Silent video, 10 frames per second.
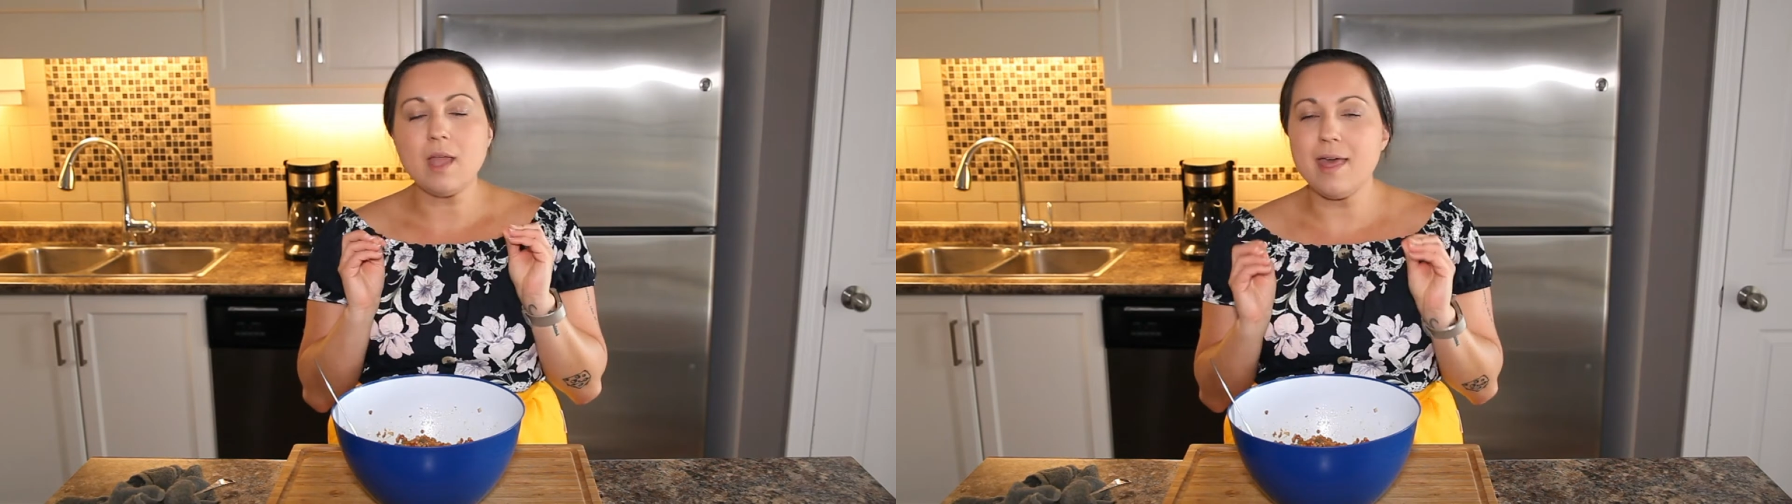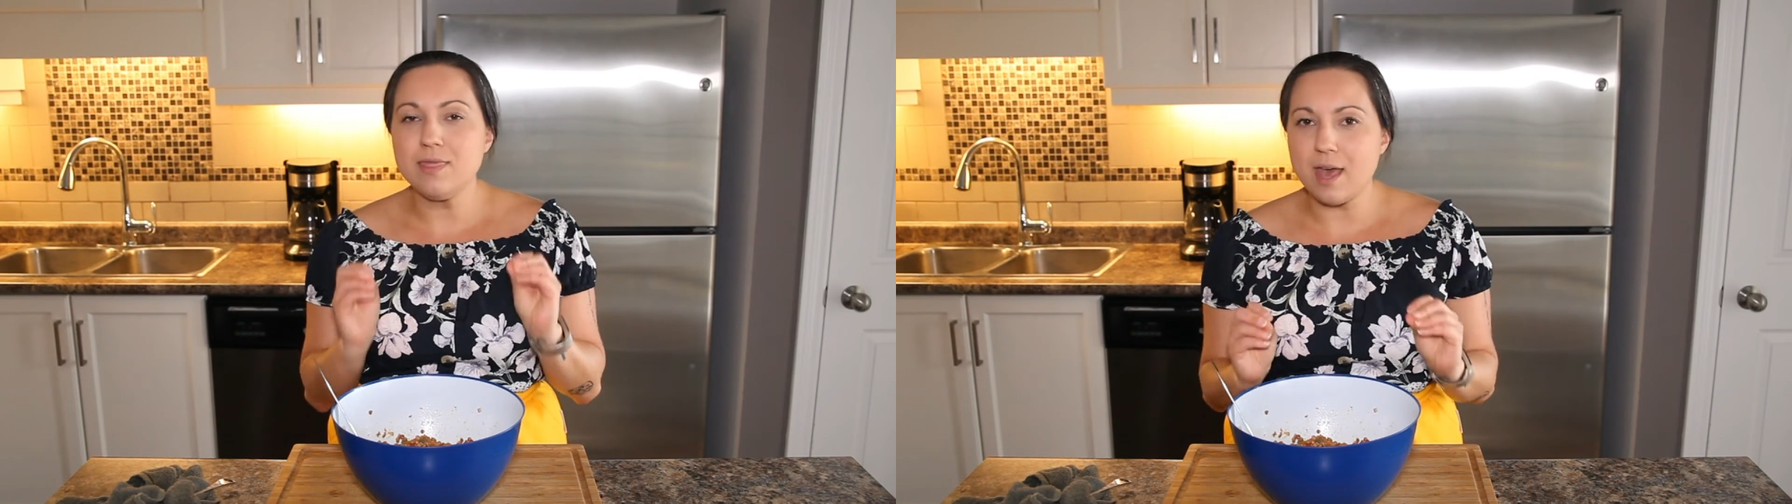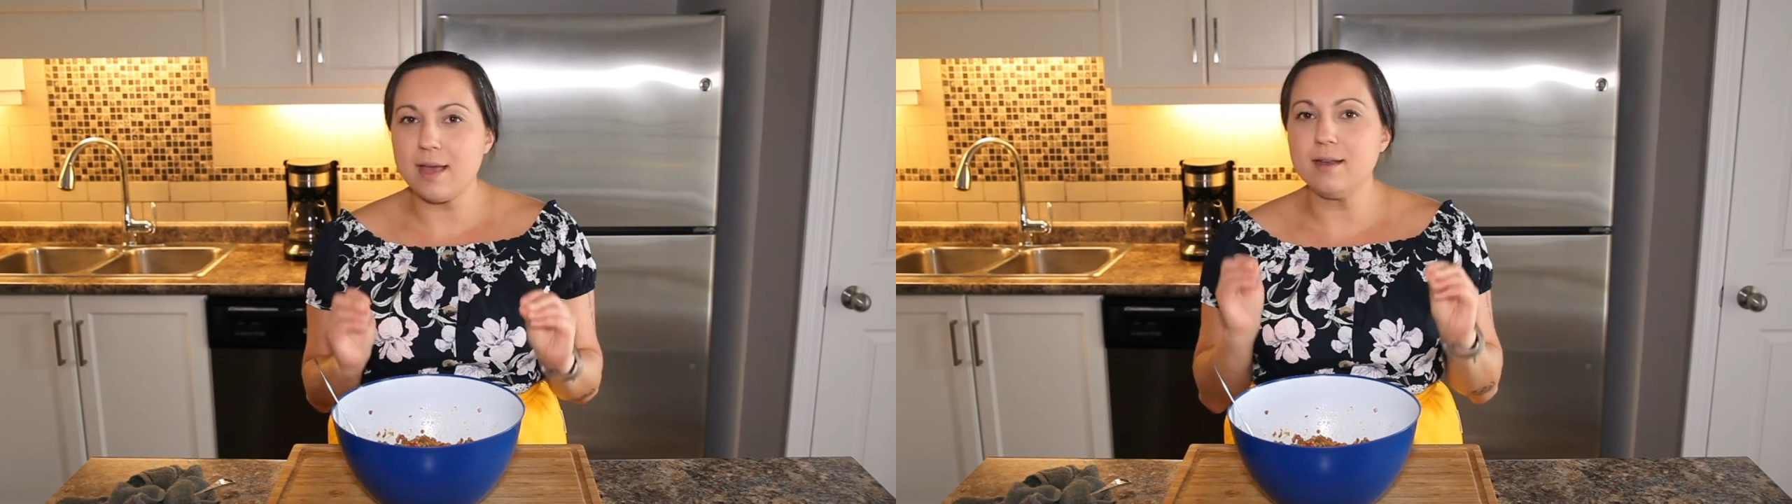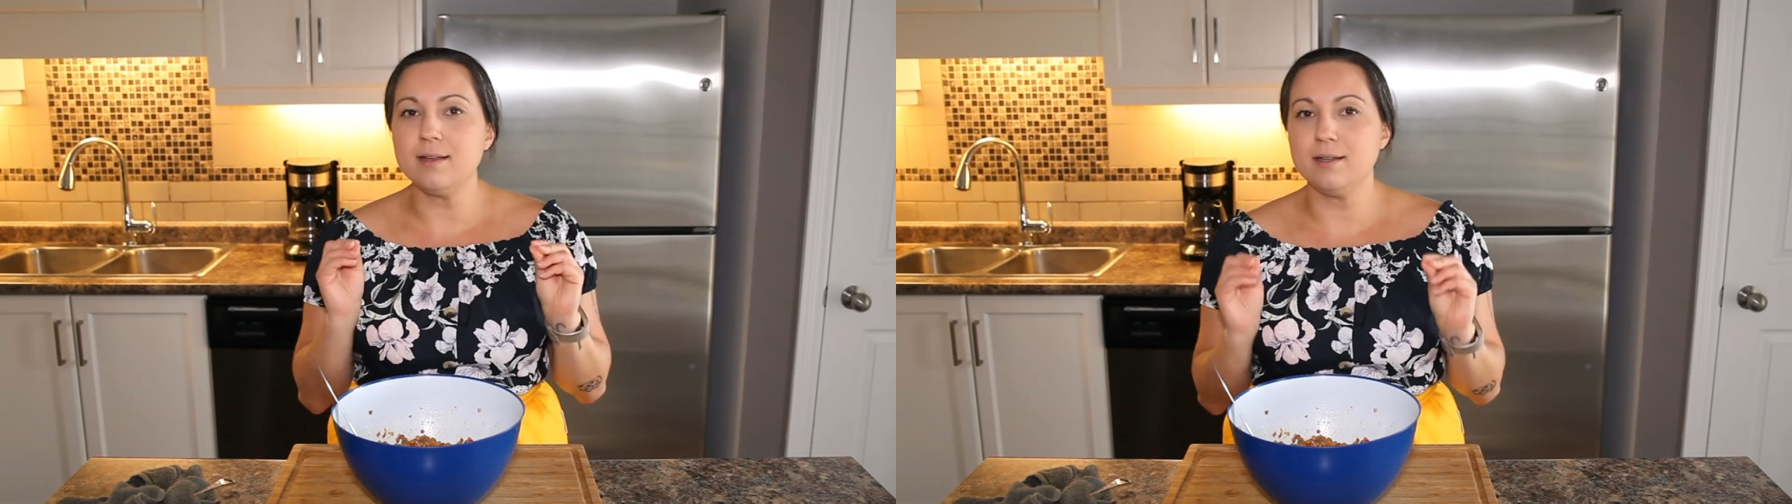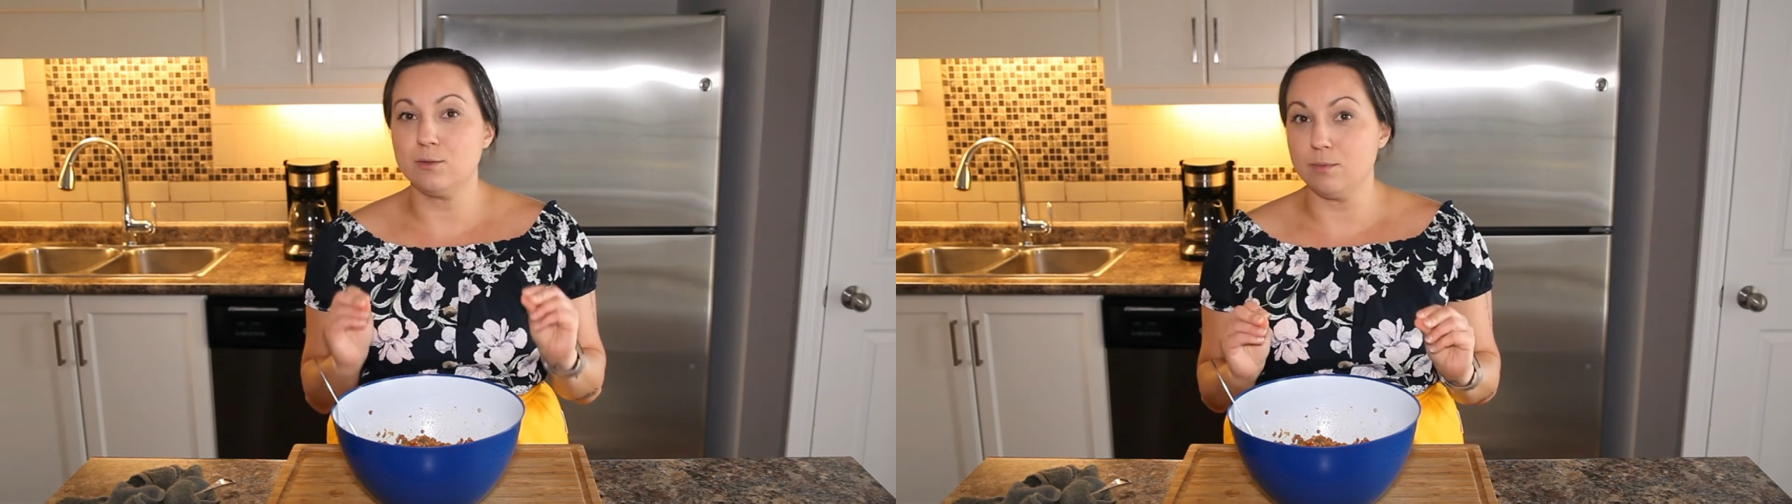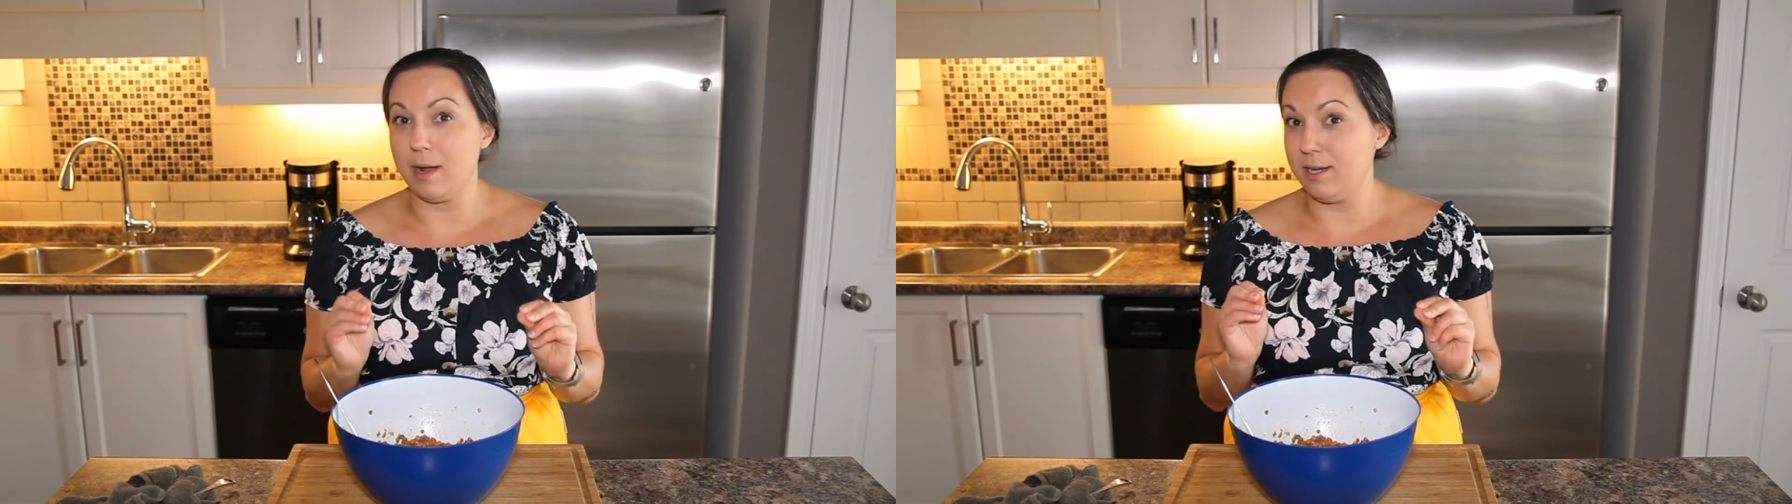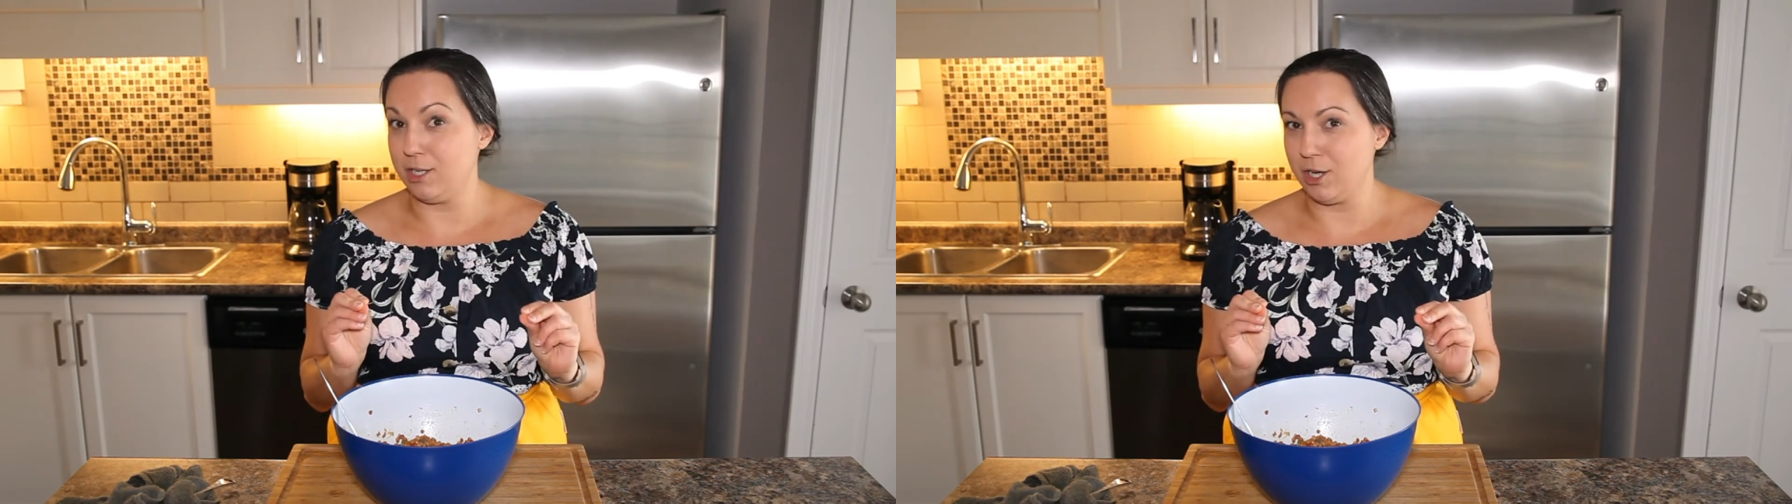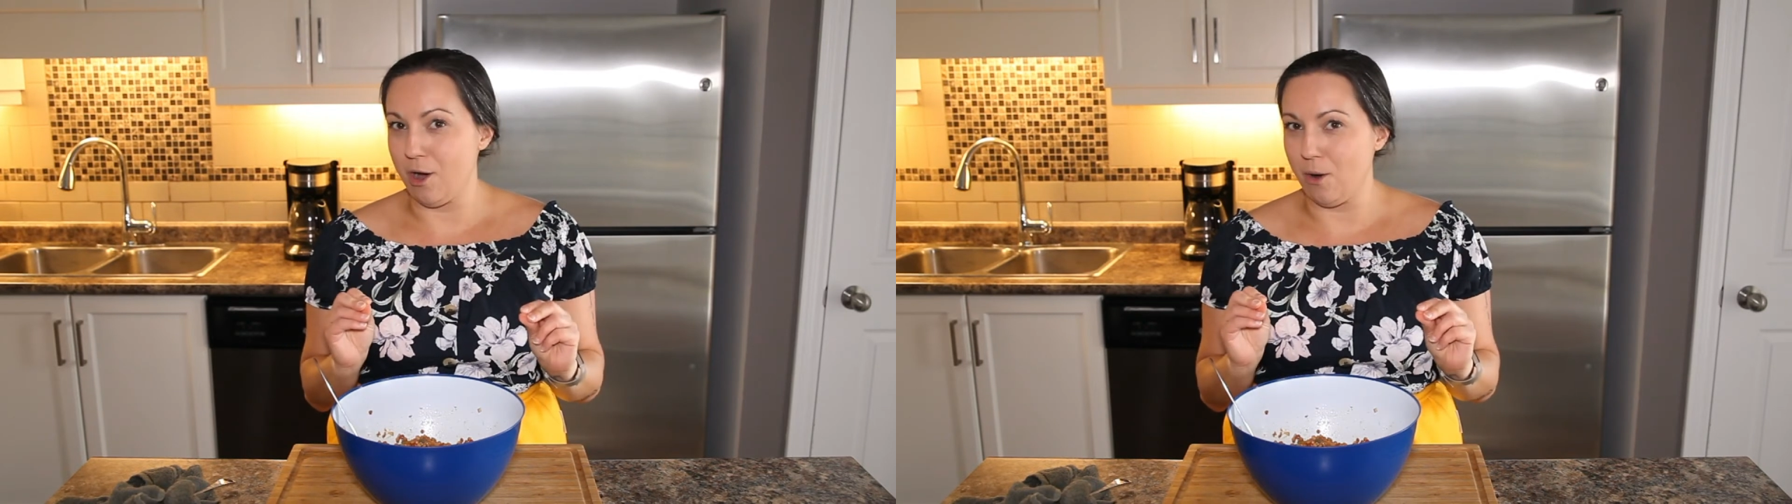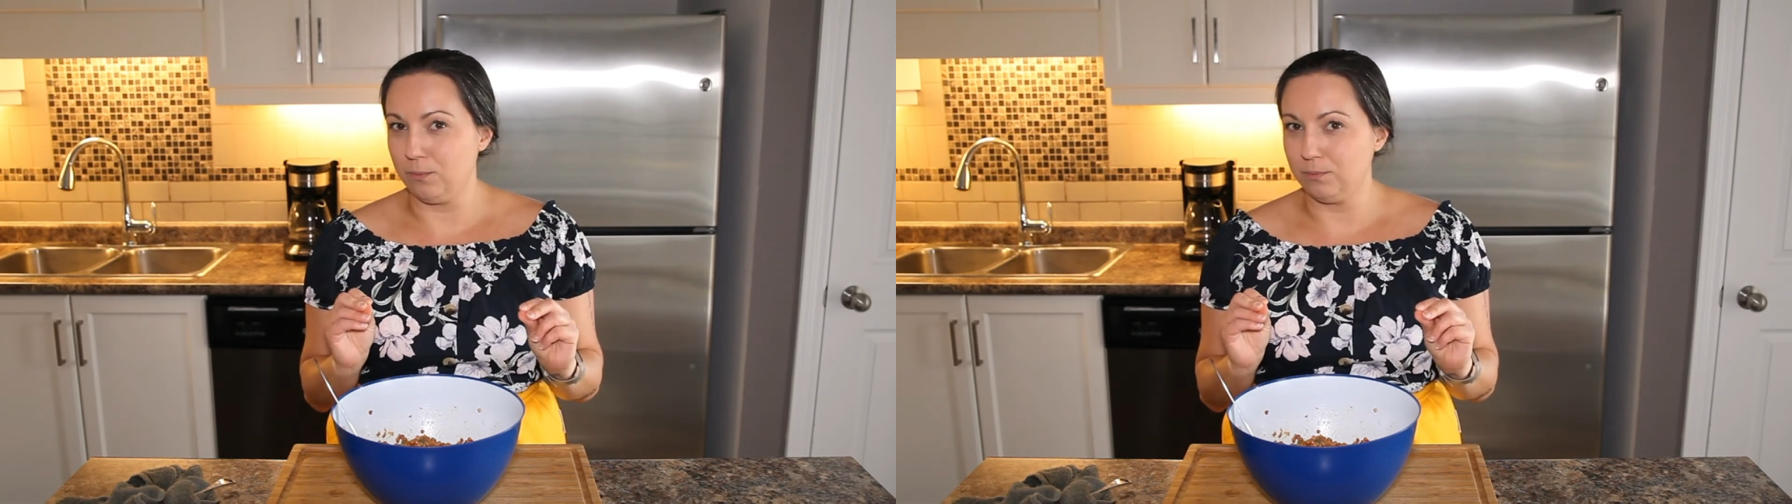and then it is ready to go.